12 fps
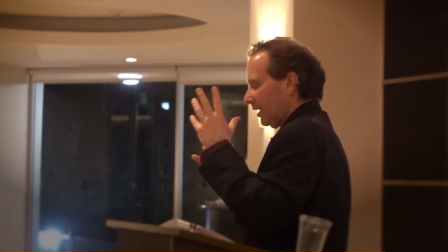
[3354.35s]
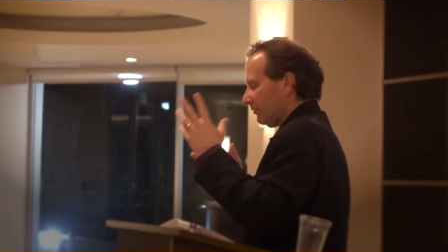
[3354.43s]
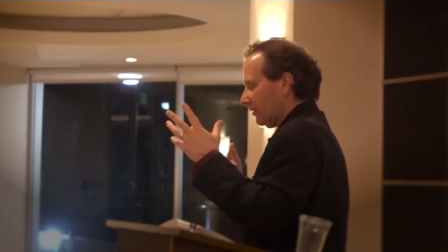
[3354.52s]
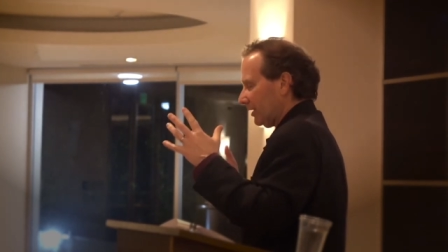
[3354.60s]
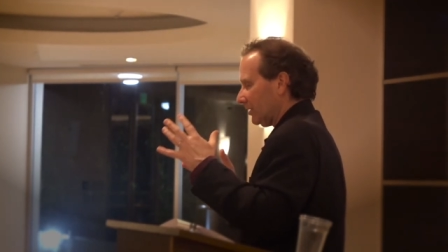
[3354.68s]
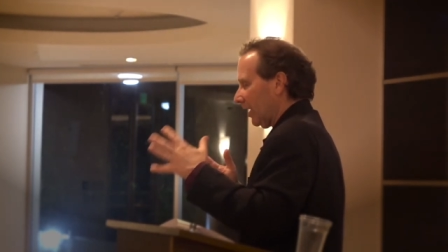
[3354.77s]

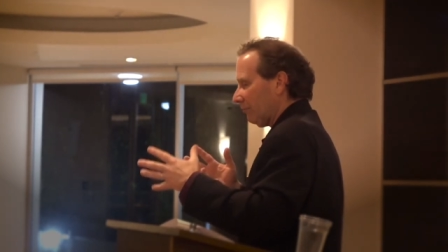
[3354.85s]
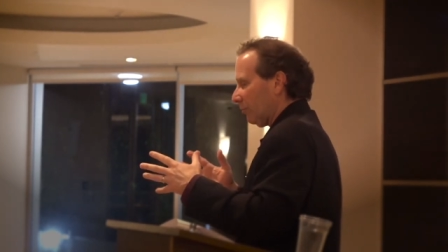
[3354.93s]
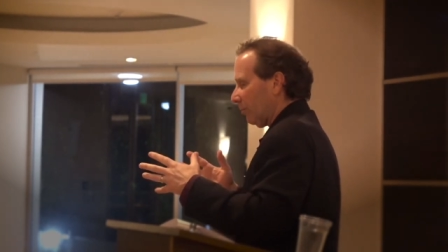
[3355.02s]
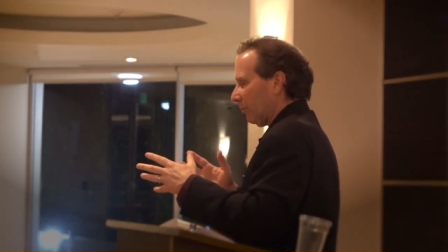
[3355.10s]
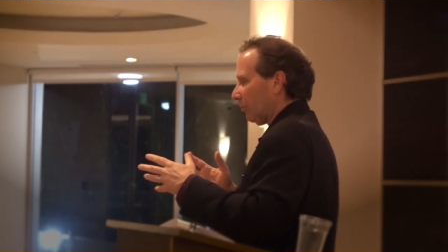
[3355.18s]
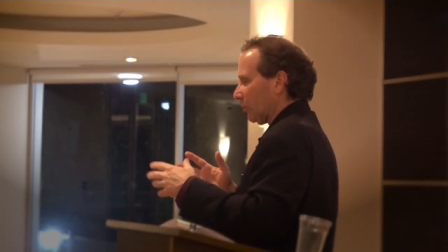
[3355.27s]
A, a
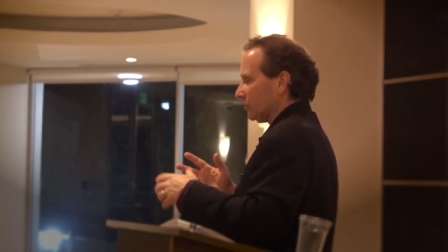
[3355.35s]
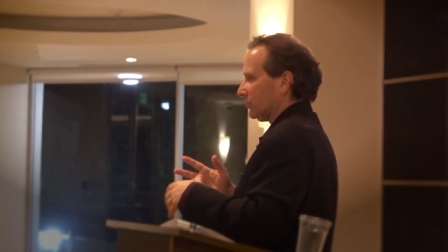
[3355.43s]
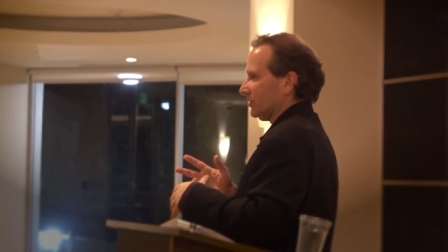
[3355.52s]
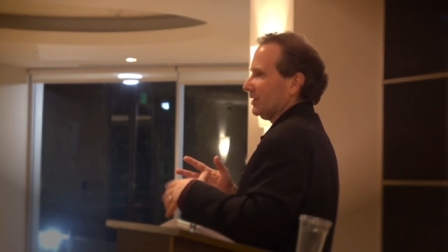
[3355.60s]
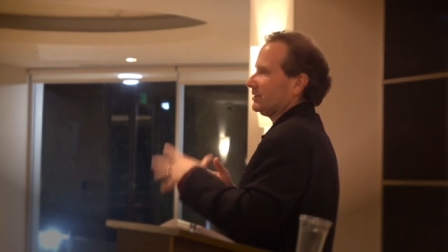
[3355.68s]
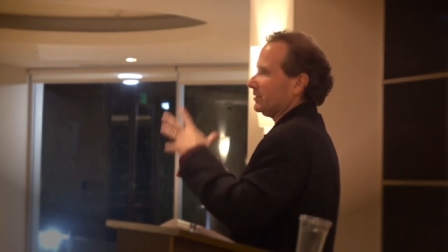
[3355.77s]
lovable
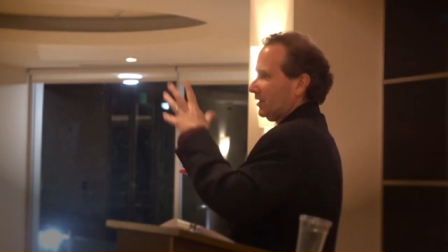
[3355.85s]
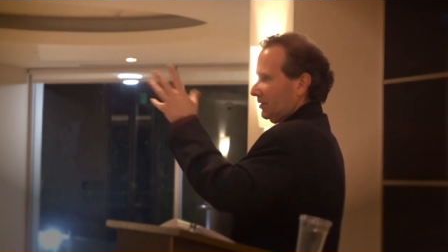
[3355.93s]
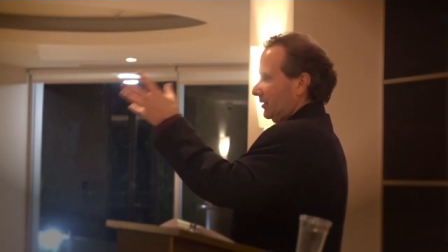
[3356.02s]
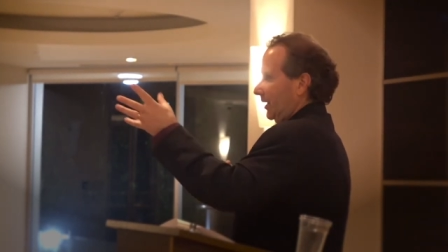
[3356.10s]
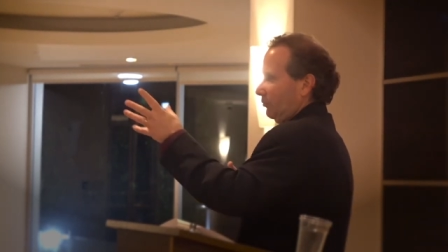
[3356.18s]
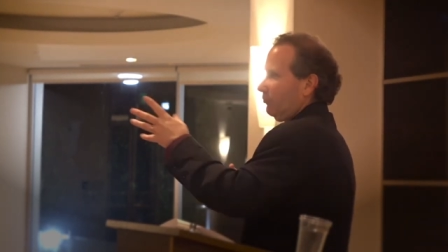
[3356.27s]
person, let's,
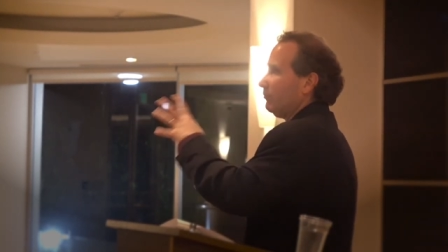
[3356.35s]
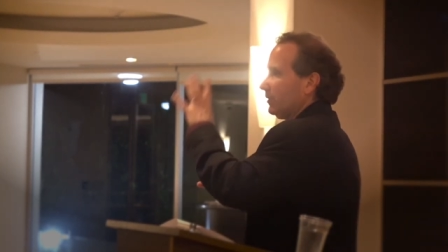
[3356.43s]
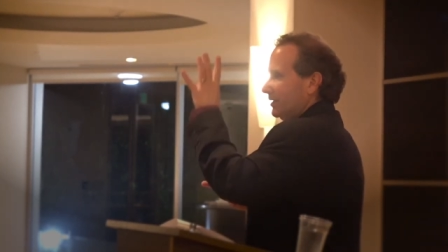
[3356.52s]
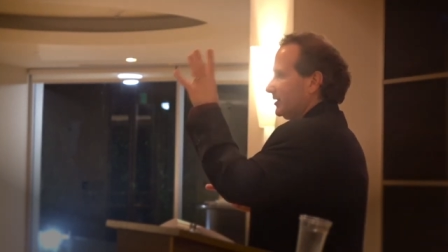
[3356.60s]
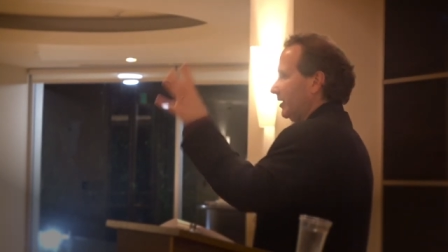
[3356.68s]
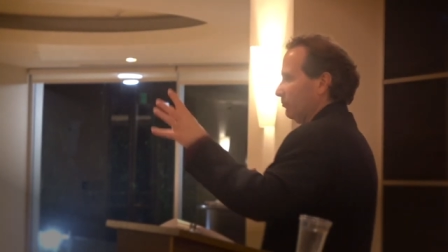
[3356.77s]
like
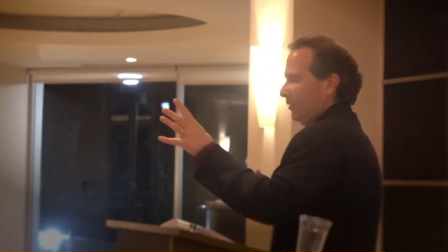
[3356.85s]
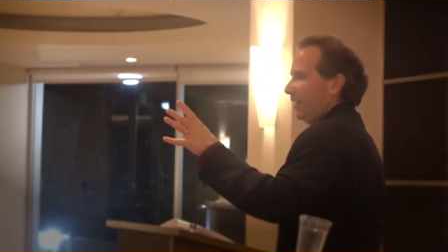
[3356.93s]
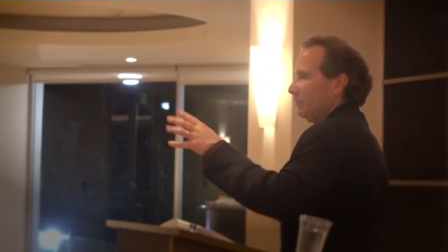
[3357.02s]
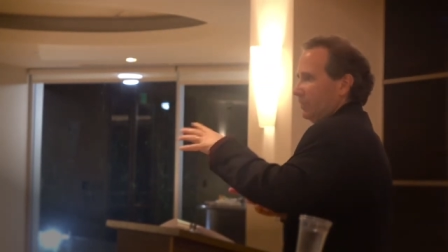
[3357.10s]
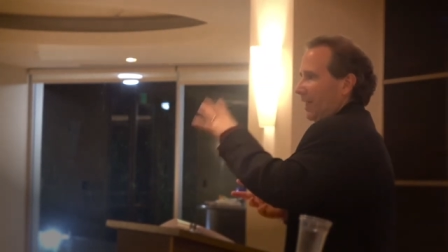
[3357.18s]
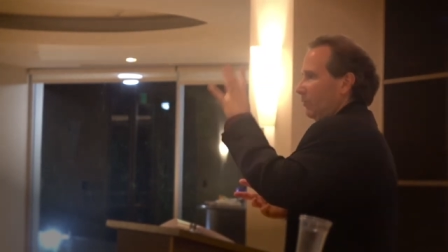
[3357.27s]
let's say
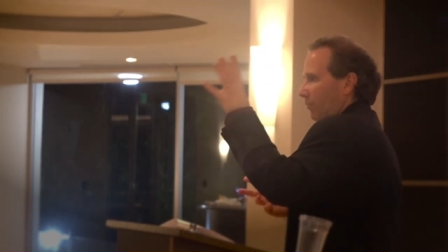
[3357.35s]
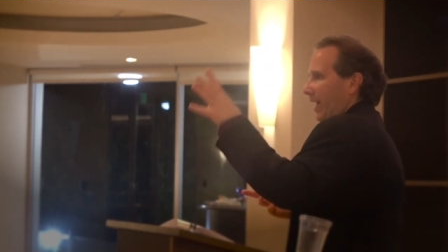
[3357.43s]
Ray, like